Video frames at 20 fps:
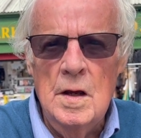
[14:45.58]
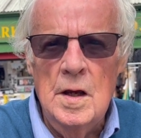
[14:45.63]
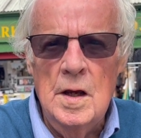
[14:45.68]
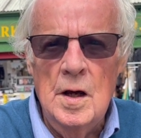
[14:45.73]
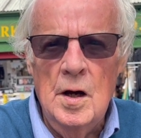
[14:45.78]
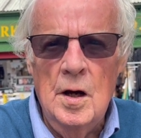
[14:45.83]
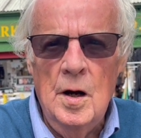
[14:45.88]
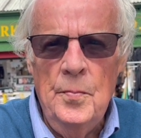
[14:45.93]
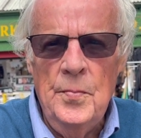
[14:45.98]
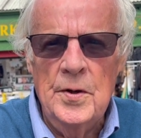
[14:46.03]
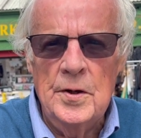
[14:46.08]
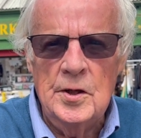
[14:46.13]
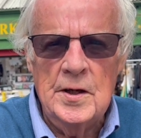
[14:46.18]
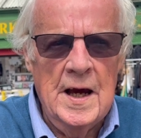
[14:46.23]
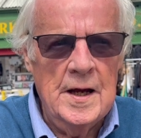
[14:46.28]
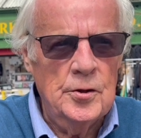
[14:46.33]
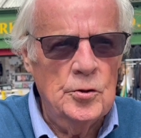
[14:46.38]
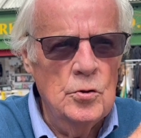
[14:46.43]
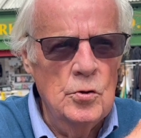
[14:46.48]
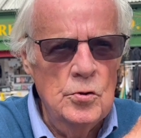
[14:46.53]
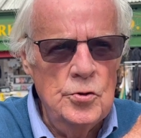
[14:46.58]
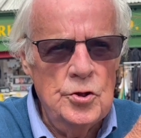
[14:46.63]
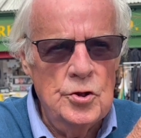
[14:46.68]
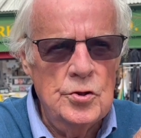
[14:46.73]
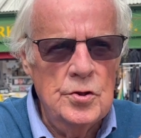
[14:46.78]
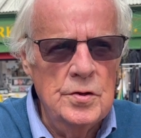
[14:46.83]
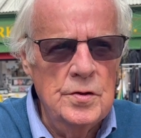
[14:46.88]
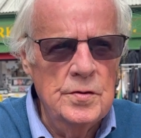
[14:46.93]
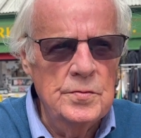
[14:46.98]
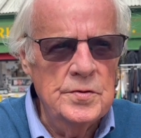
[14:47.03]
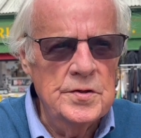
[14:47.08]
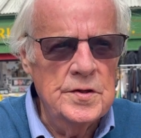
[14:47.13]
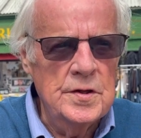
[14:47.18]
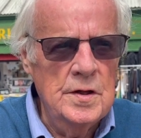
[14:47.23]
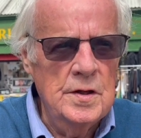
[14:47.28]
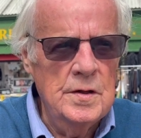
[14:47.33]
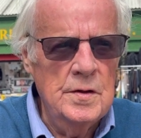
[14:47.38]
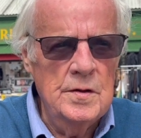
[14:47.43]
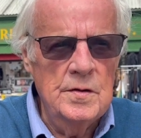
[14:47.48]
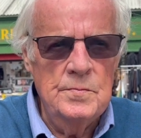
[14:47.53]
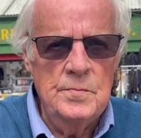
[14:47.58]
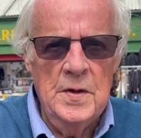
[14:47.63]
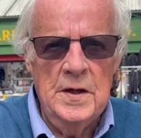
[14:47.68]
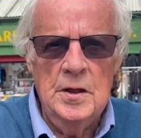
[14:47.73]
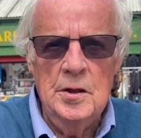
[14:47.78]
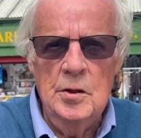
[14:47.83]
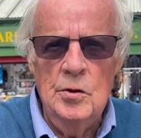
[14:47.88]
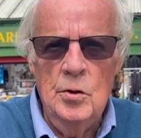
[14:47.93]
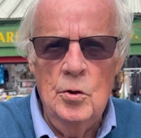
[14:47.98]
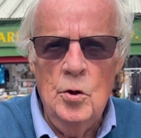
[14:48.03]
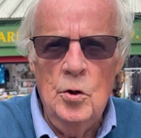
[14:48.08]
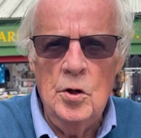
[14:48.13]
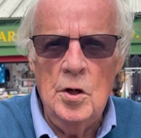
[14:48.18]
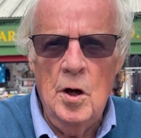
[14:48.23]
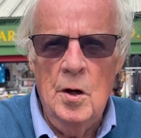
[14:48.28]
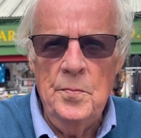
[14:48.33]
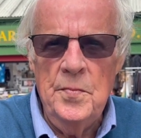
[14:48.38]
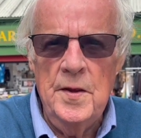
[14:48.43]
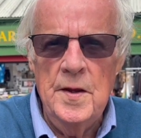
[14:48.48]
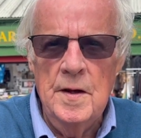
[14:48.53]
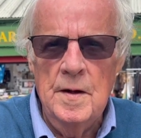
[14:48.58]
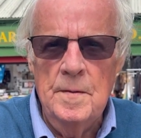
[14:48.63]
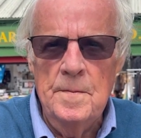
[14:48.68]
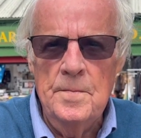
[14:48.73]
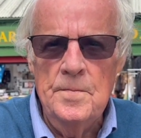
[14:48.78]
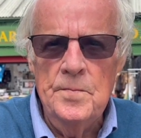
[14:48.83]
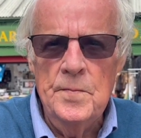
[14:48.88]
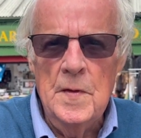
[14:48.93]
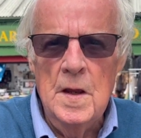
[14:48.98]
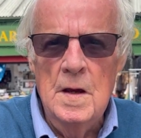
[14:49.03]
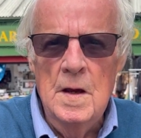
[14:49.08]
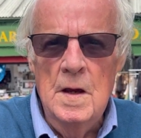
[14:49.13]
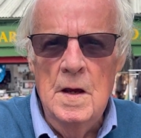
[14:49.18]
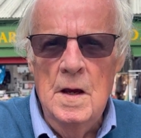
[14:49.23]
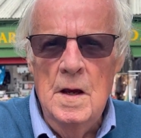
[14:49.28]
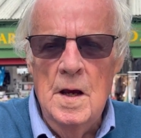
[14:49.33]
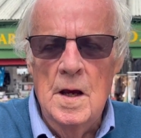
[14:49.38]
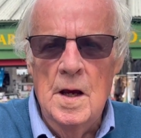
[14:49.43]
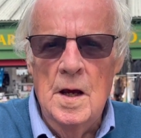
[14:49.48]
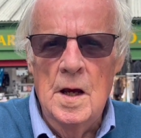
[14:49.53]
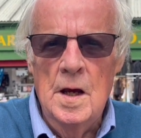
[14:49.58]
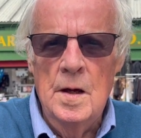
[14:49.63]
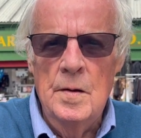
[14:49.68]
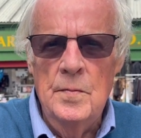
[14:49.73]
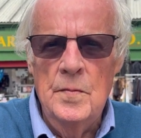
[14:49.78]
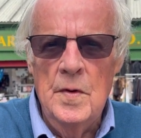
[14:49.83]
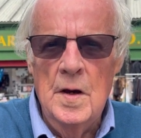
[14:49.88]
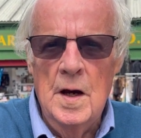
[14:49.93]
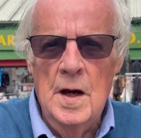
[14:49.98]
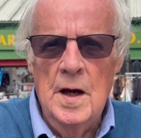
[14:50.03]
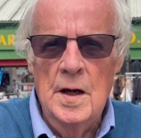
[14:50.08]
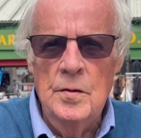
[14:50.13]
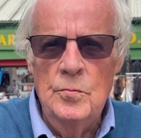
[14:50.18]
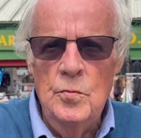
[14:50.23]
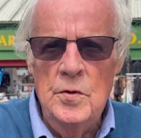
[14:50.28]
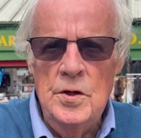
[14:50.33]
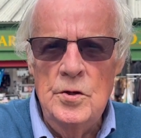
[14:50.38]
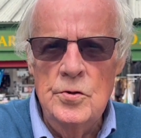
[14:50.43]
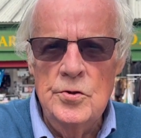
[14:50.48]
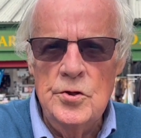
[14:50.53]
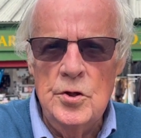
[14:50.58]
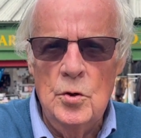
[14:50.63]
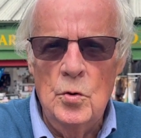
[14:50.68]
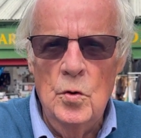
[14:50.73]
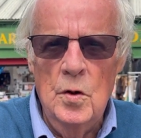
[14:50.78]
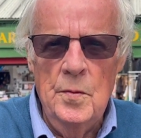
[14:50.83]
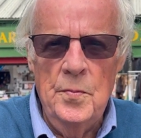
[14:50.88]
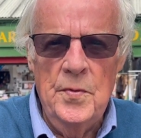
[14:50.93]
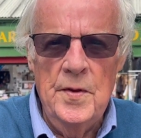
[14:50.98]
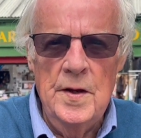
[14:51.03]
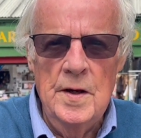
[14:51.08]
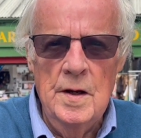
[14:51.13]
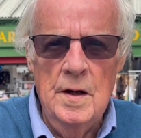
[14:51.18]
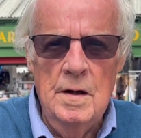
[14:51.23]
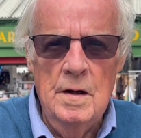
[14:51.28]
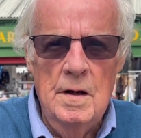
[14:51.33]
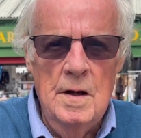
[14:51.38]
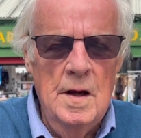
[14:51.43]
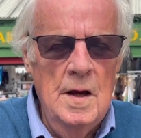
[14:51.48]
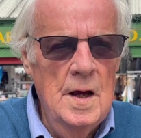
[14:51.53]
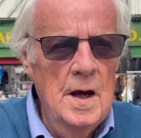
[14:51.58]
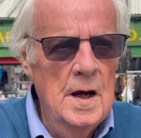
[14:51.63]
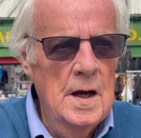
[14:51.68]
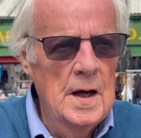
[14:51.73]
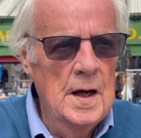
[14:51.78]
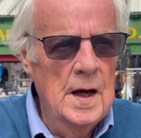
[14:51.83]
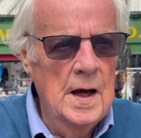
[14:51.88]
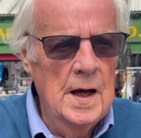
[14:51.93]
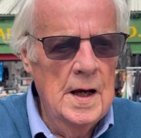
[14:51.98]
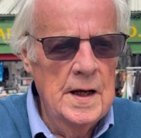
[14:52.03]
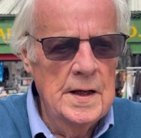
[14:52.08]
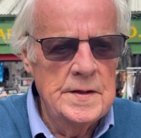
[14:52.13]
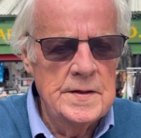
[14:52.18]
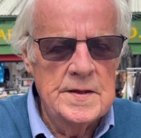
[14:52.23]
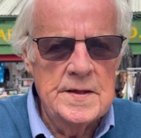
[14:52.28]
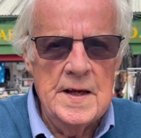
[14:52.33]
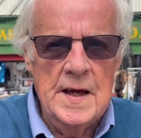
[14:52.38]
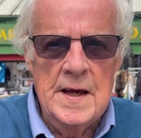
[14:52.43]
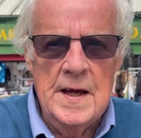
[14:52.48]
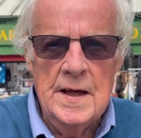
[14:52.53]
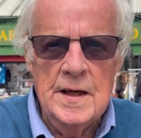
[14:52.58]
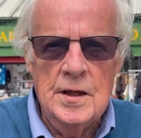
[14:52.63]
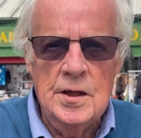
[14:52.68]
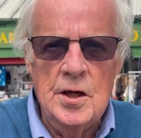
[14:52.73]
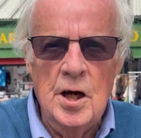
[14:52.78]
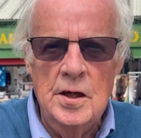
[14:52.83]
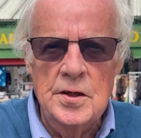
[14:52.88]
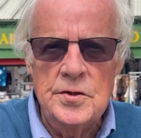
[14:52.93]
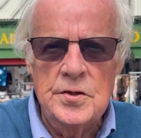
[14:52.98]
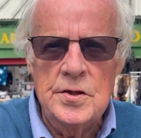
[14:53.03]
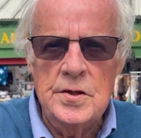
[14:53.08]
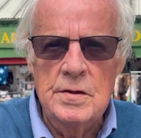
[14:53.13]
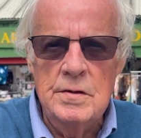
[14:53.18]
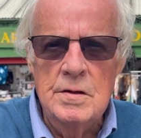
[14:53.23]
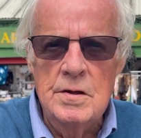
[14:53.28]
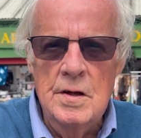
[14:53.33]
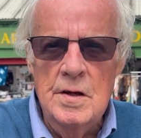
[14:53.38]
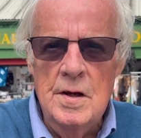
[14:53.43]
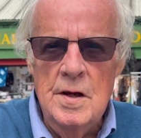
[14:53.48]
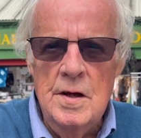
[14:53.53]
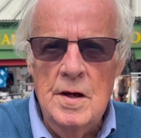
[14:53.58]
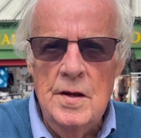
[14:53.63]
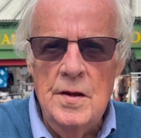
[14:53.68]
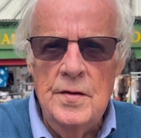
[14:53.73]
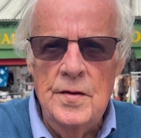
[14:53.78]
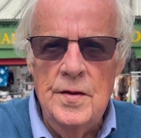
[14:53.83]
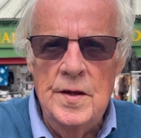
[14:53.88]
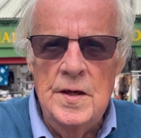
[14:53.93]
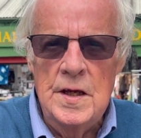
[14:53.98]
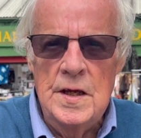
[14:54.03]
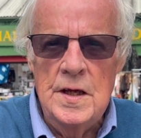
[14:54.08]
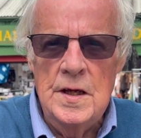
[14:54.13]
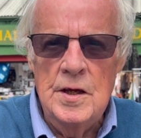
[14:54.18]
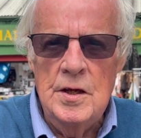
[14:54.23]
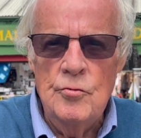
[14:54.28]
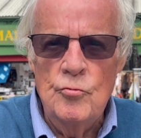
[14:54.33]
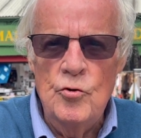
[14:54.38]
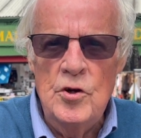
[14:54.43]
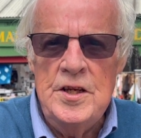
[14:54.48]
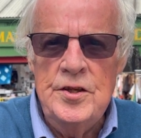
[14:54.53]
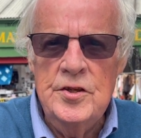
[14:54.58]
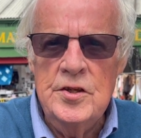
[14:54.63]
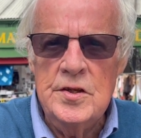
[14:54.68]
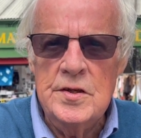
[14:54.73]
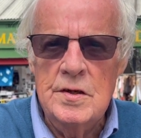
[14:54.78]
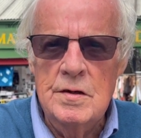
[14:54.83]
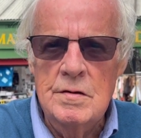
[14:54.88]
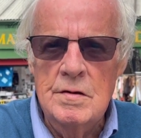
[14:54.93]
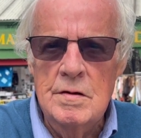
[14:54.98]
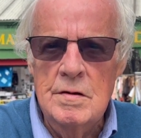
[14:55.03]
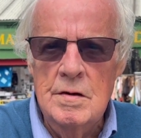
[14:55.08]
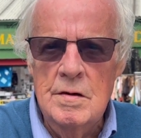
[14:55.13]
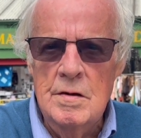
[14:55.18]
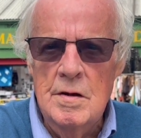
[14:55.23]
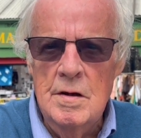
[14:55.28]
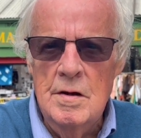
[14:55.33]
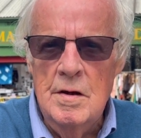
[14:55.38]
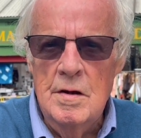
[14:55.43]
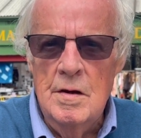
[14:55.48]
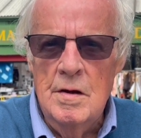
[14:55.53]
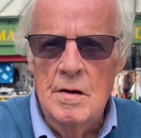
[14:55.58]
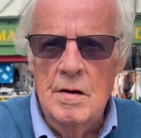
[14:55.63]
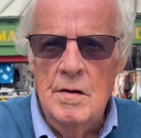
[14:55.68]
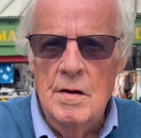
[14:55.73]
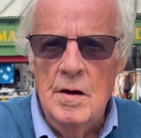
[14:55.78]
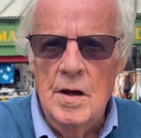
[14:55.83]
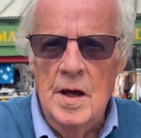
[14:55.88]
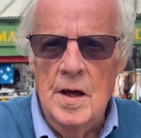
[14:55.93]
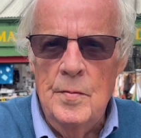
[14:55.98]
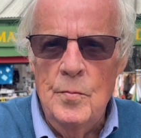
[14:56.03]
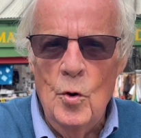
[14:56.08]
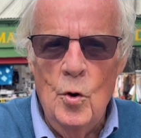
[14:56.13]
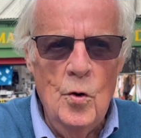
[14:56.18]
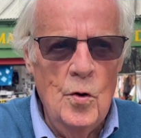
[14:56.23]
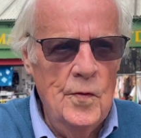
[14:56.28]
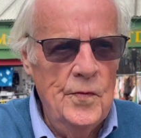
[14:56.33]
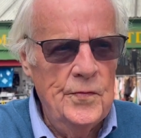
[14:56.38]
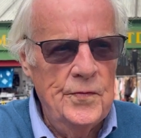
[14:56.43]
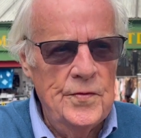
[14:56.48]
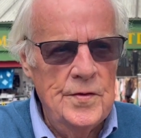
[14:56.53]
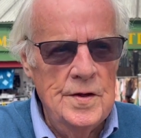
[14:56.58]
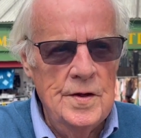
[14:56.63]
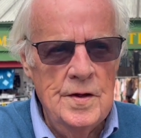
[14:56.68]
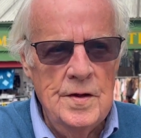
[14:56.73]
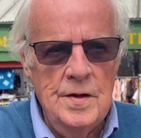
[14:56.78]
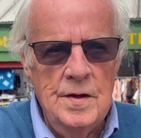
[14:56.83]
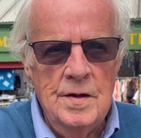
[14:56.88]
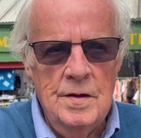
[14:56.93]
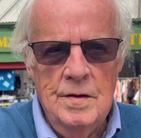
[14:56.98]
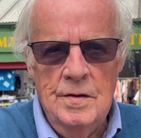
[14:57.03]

up at Gartcosh. There was a big loch up there, and we used to go up there and cut the reeds off the